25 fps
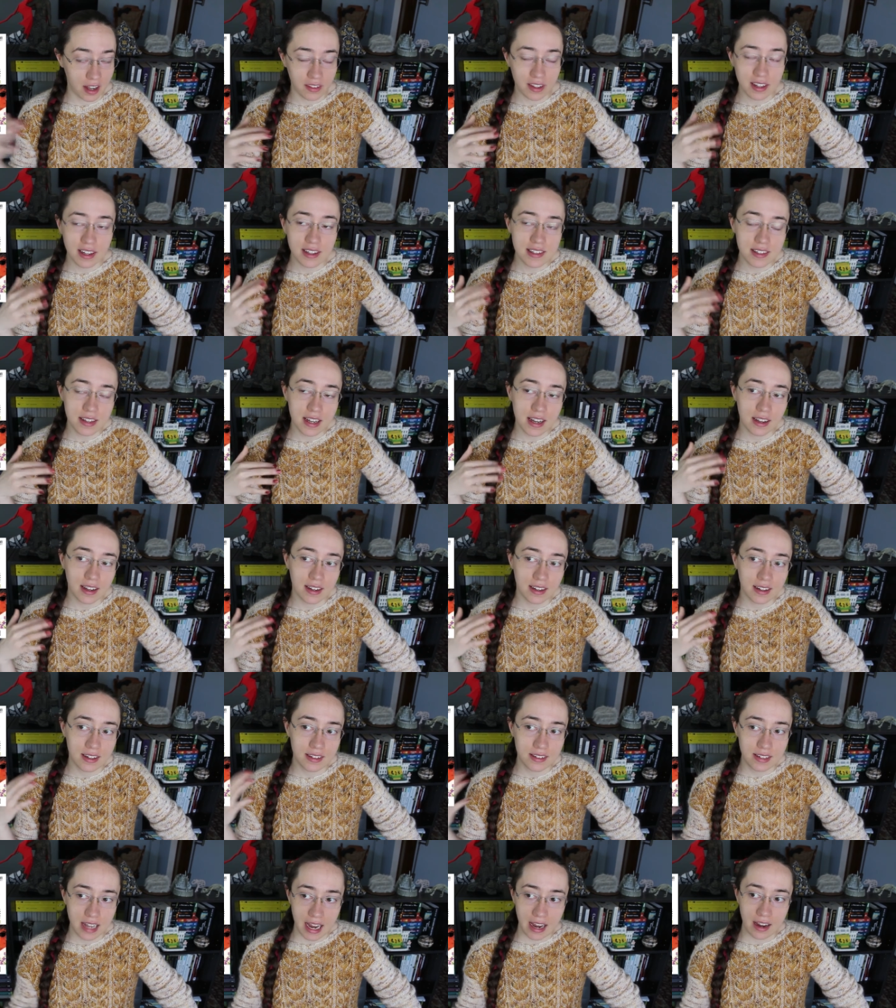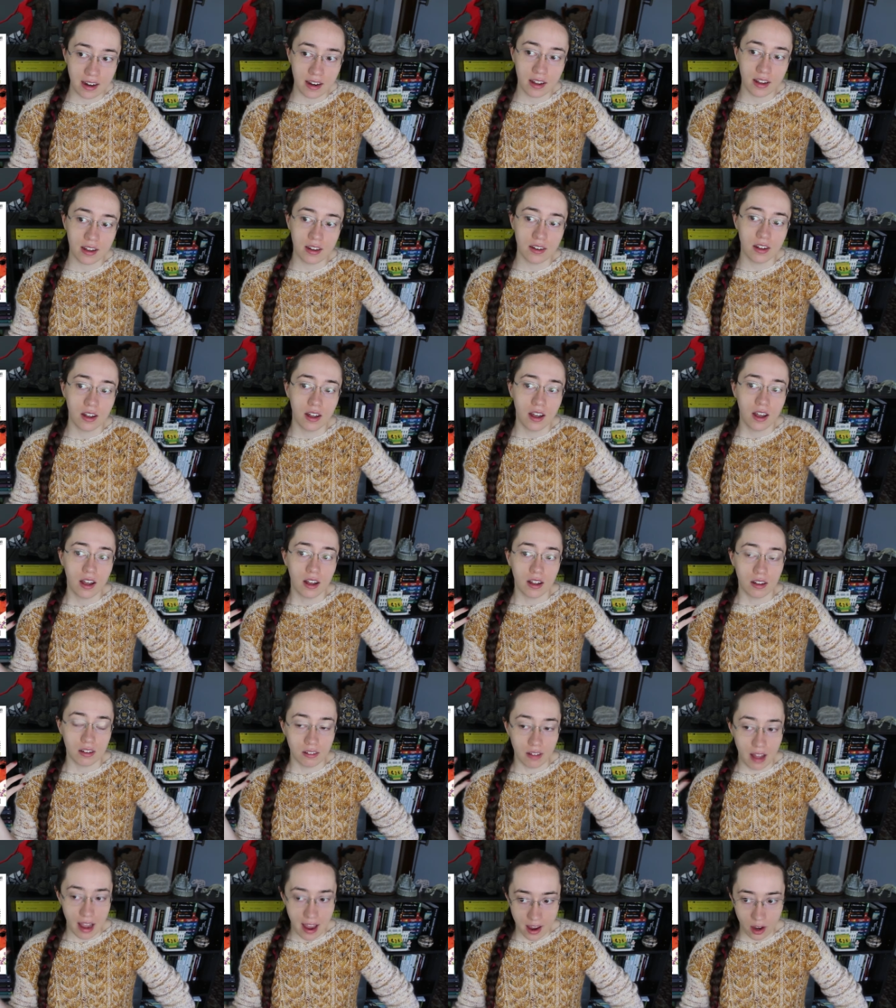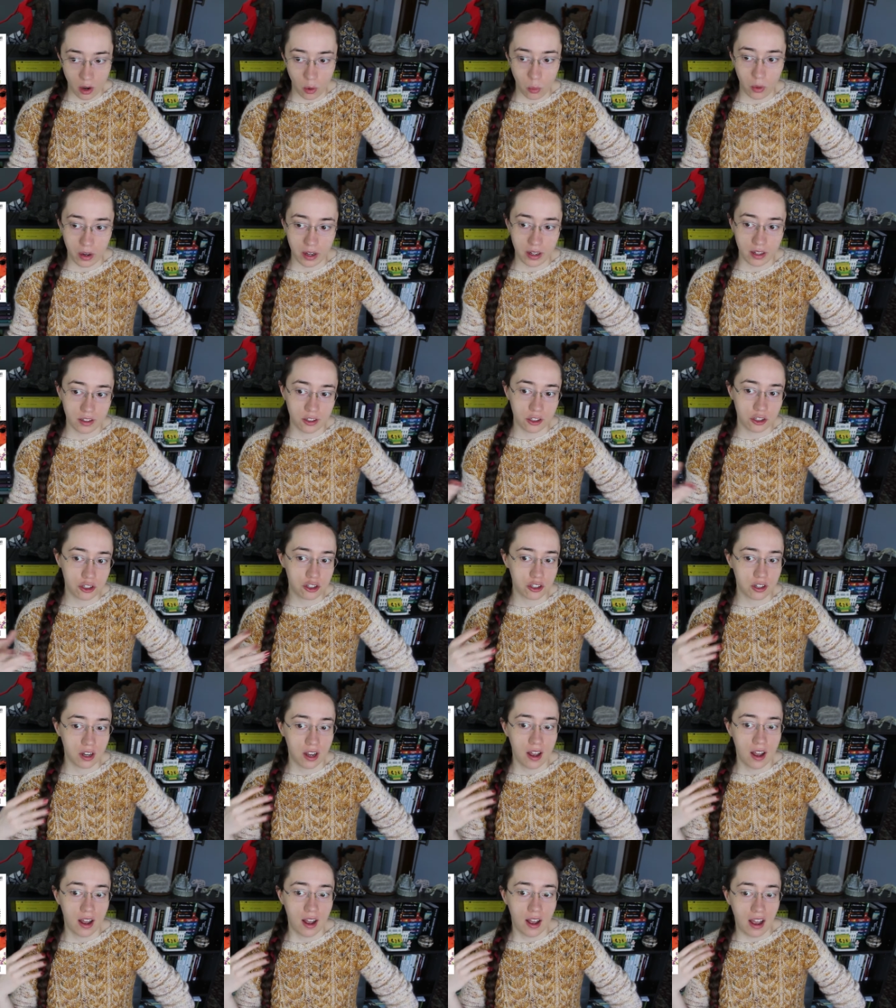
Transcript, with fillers: I think it's like dated language